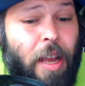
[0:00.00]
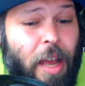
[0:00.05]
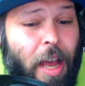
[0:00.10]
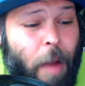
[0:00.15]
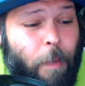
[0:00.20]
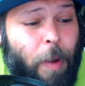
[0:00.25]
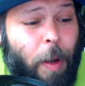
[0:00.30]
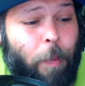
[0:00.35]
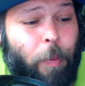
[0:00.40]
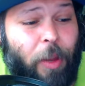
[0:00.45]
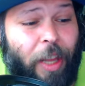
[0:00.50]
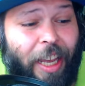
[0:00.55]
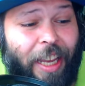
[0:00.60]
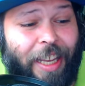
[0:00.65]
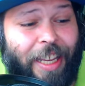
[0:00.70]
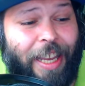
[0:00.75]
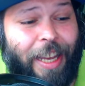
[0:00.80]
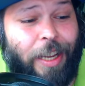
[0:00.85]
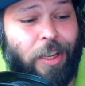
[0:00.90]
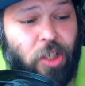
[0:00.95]
about playing
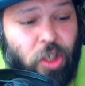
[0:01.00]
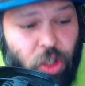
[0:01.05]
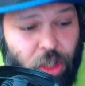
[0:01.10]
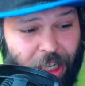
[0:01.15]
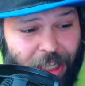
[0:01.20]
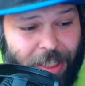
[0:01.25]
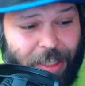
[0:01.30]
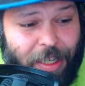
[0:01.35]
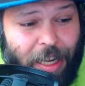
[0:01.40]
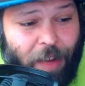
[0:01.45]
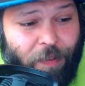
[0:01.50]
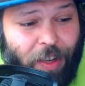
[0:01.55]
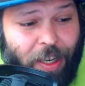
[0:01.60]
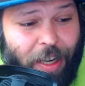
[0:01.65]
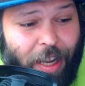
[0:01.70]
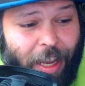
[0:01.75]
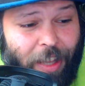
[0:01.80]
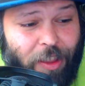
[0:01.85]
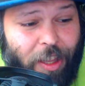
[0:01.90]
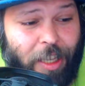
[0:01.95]
king g7
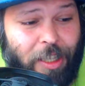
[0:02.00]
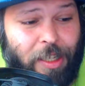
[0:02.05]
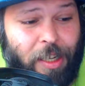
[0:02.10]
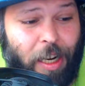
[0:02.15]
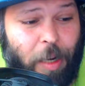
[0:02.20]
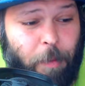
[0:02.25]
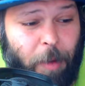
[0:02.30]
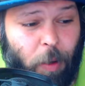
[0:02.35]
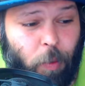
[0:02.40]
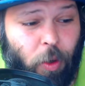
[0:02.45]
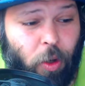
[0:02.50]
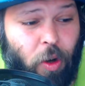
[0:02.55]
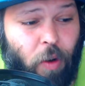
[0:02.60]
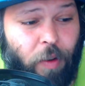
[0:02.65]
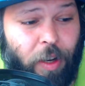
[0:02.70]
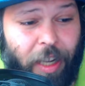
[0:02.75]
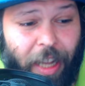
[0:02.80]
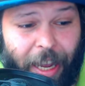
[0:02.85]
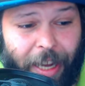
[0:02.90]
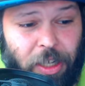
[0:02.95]
and then sliding my rook over
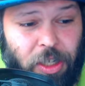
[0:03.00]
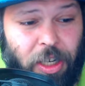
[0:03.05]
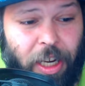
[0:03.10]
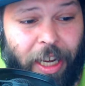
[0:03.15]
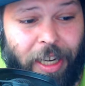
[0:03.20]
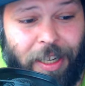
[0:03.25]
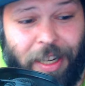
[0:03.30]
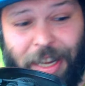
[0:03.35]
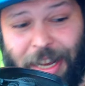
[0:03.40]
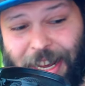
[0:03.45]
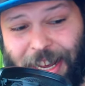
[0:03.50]
to h8.